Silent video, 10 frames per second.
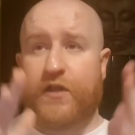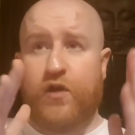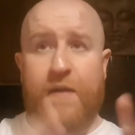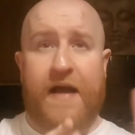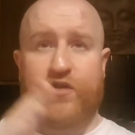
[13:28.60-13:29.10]

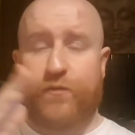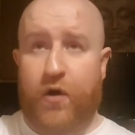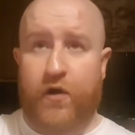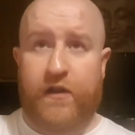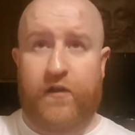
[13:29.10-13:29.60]
You might
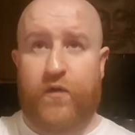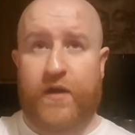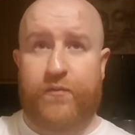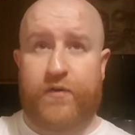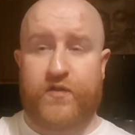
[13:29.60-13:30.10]
support your loved
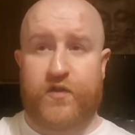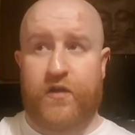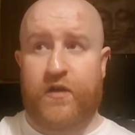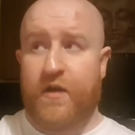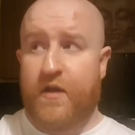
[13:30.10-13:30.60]
one in
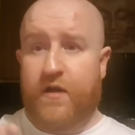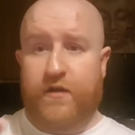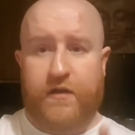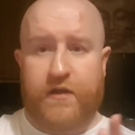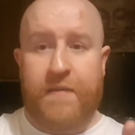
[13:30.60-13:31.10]
prison.
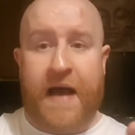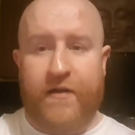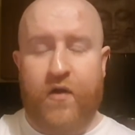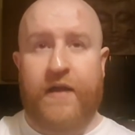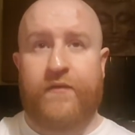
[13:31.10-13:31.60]
You
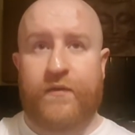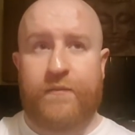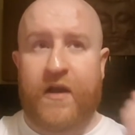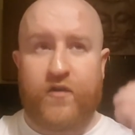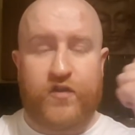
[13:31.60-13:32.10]
might not even,
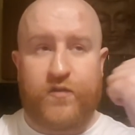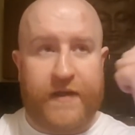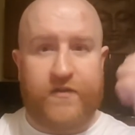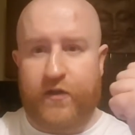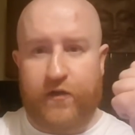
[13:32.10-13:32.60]
because you
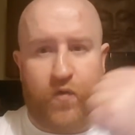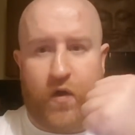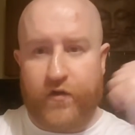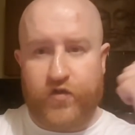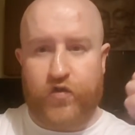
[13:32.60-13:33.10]
speak to your loved
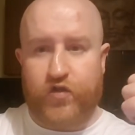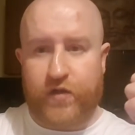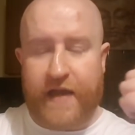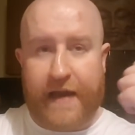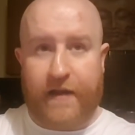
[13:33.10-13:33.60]
one on such
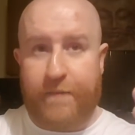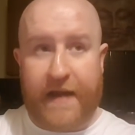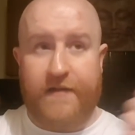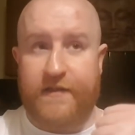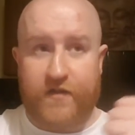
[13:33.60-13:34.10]
a daily
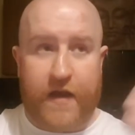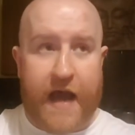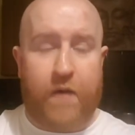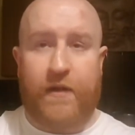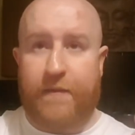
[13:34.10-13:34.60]
basis, an
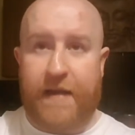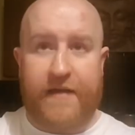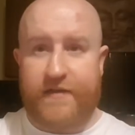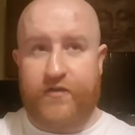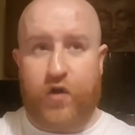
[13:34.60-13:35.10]
hourly
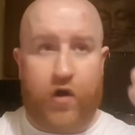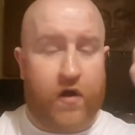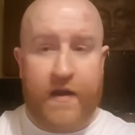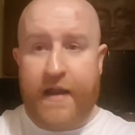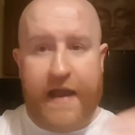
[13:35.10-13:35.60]
basis,
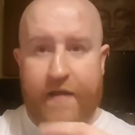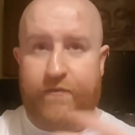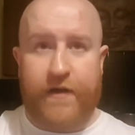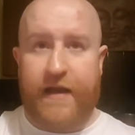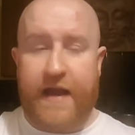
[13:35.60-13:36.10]
or
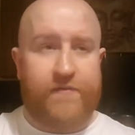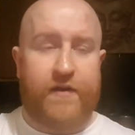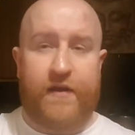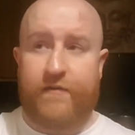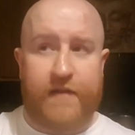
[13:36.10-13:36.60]

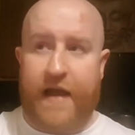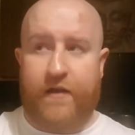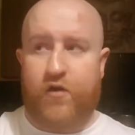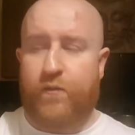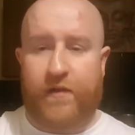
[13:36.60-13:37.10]
every
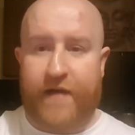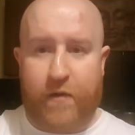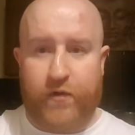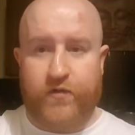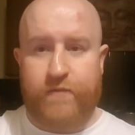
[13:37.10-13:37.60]
like couple of
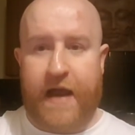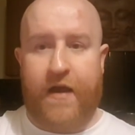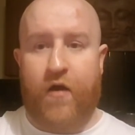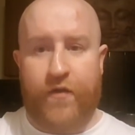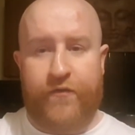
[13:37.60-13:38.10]
hours,
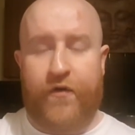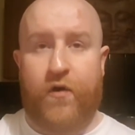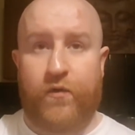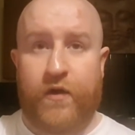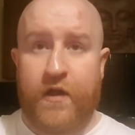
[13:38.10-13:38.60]
right, on the
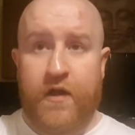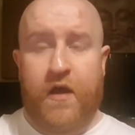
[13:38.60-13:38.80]
phone,